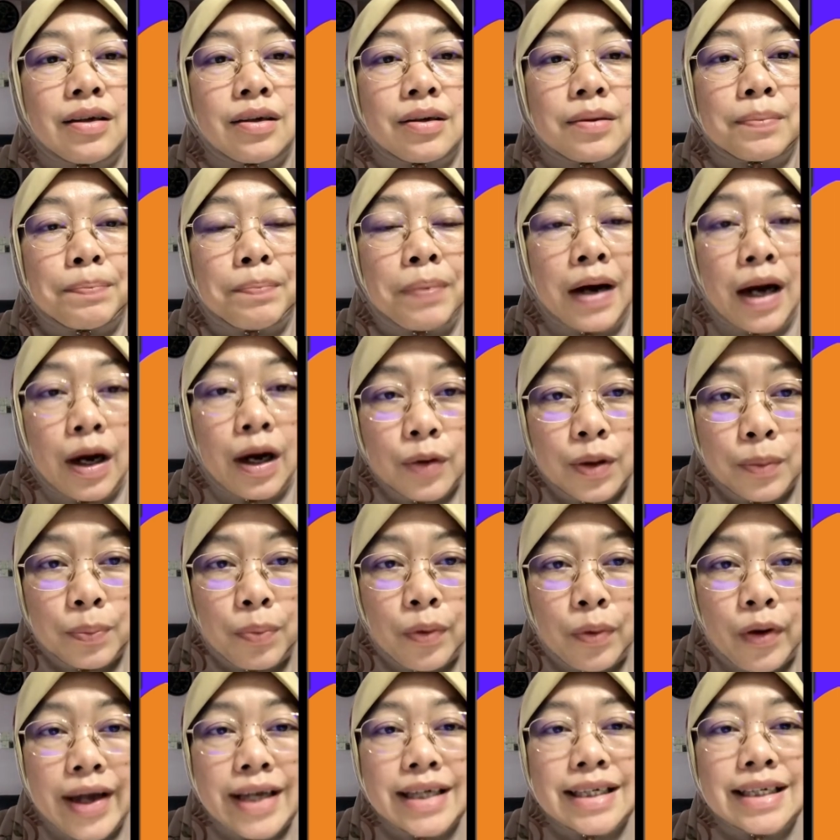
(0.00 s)

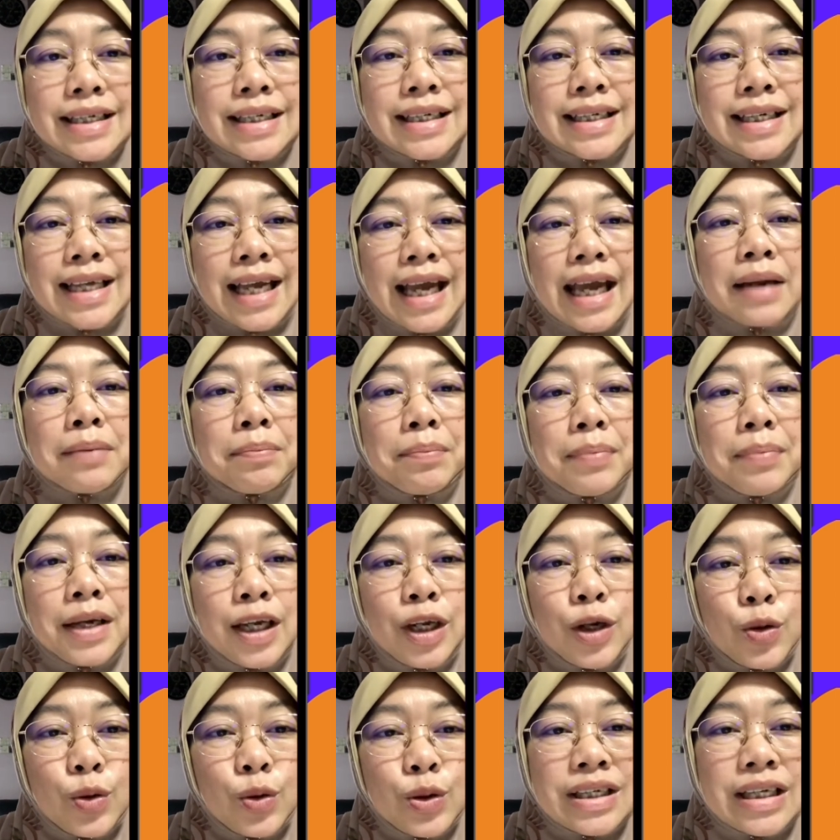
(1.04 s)
PowerPoints can be
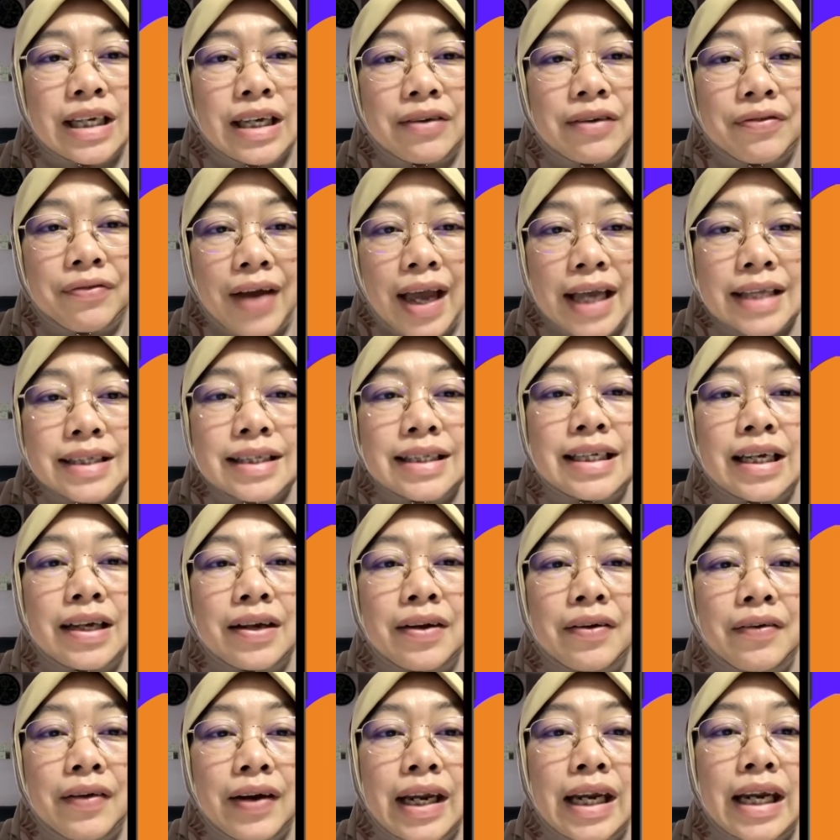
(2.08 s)
used
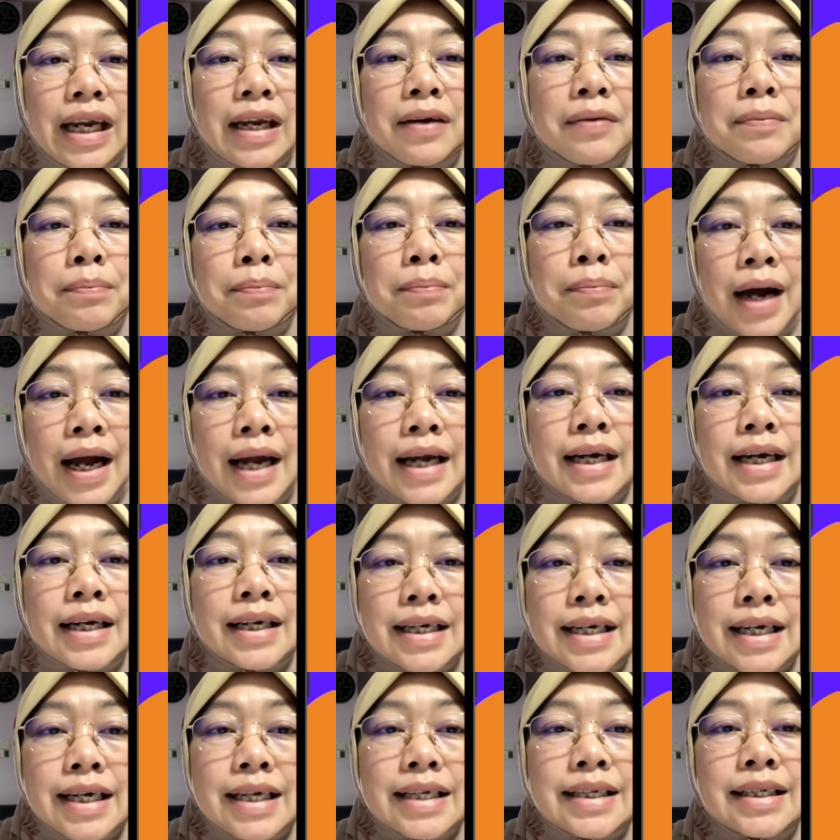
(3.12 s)
effectively by
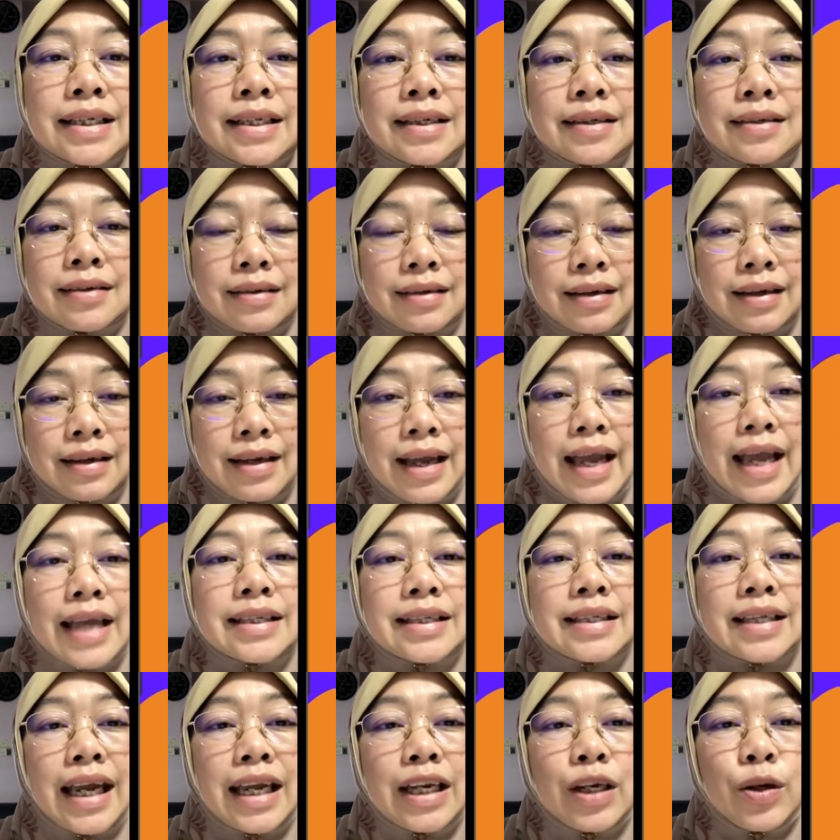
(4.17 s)
us as
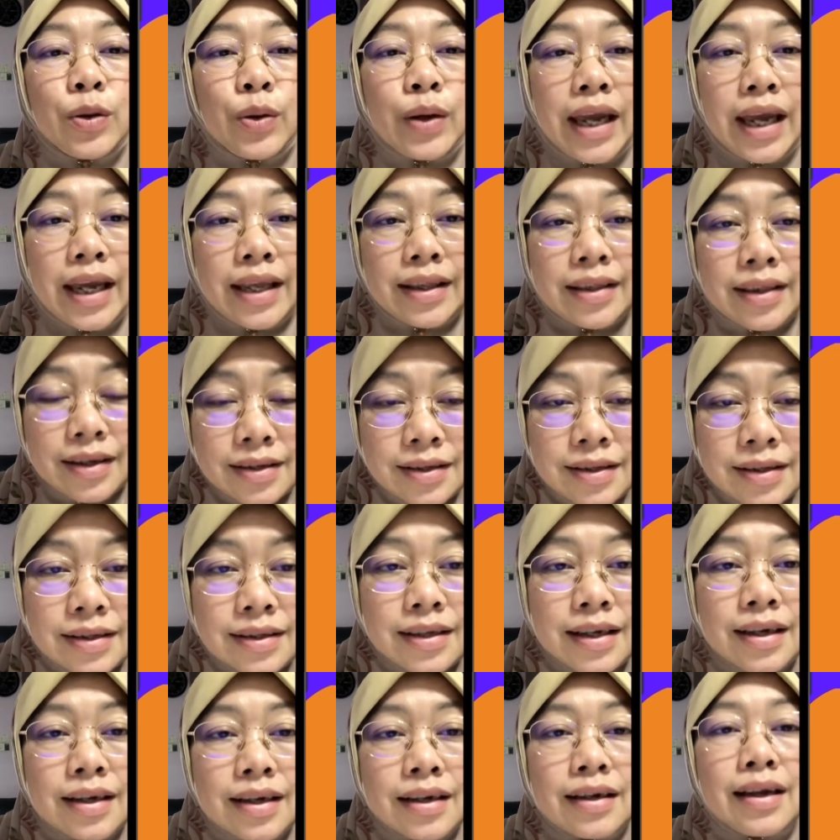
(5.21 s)
educators
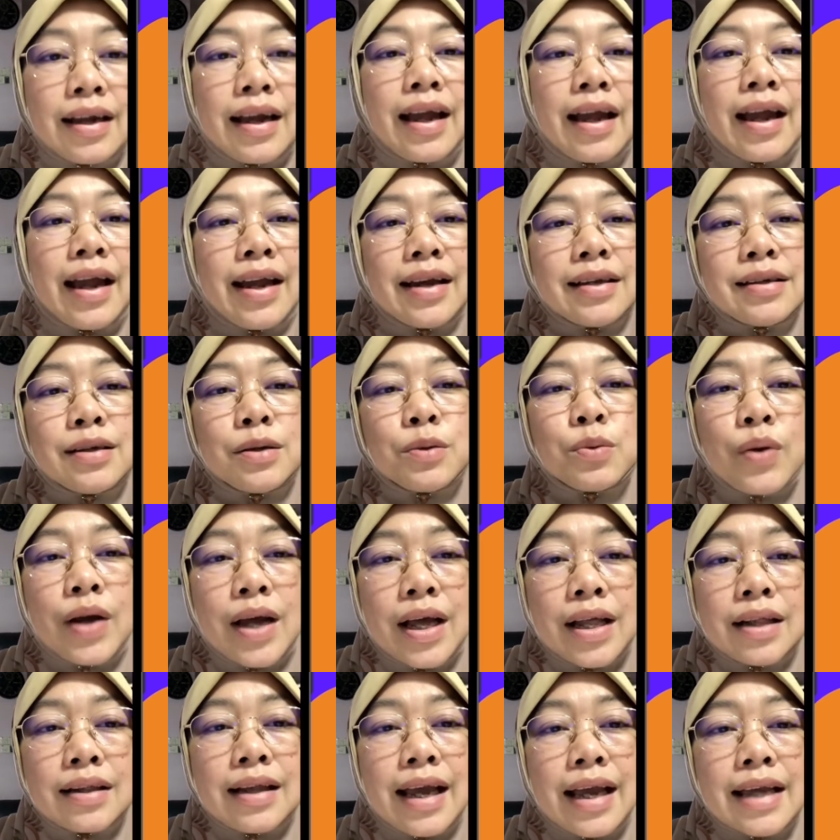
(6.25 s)
as well
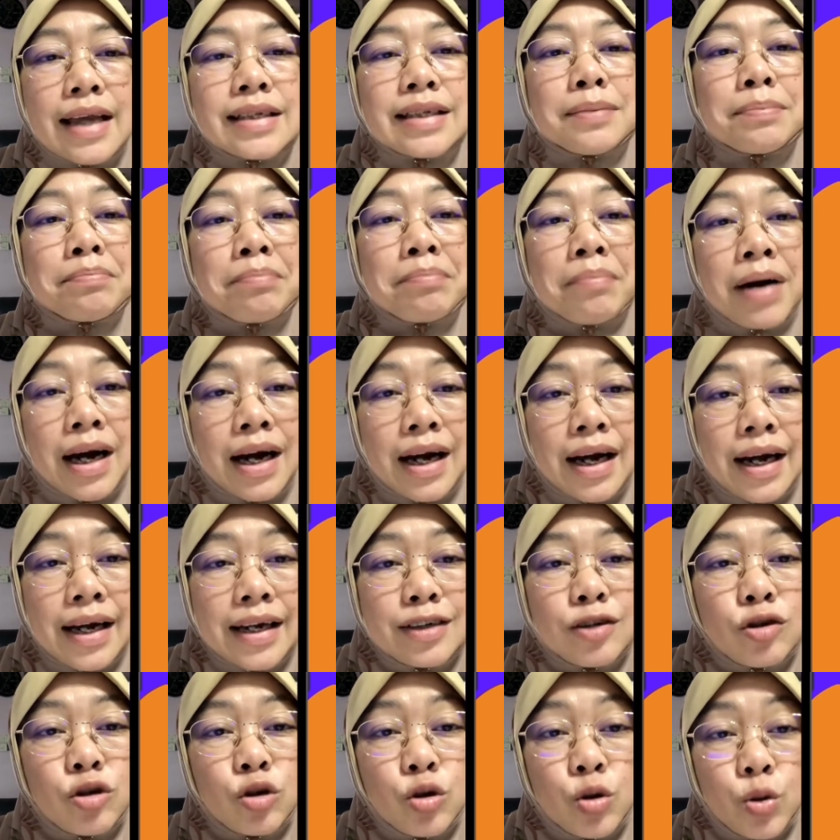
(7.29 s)
as by
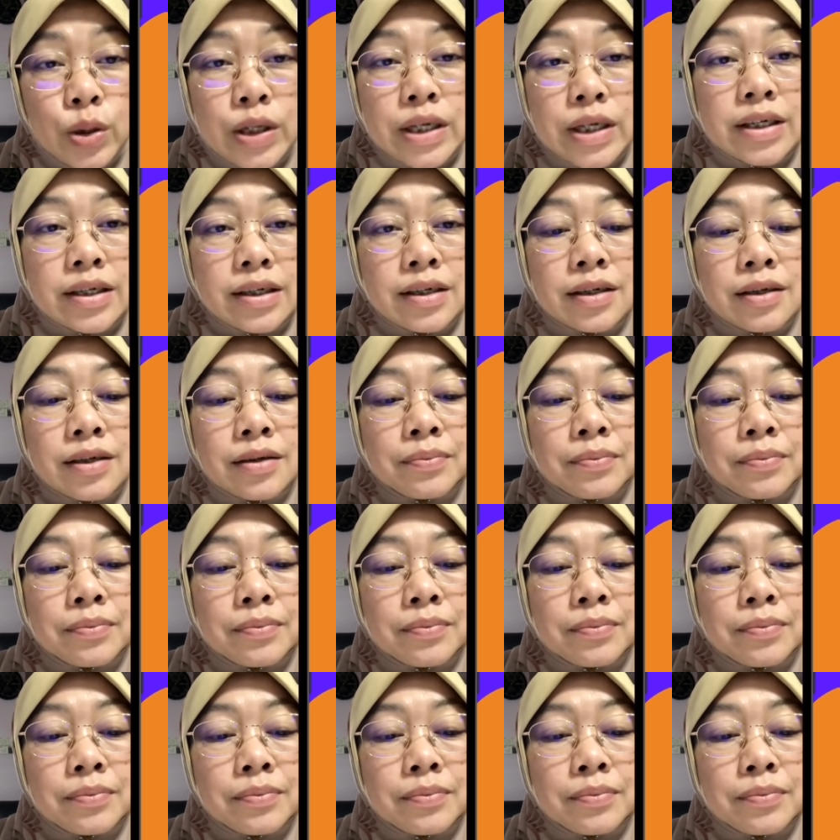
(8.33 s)
students.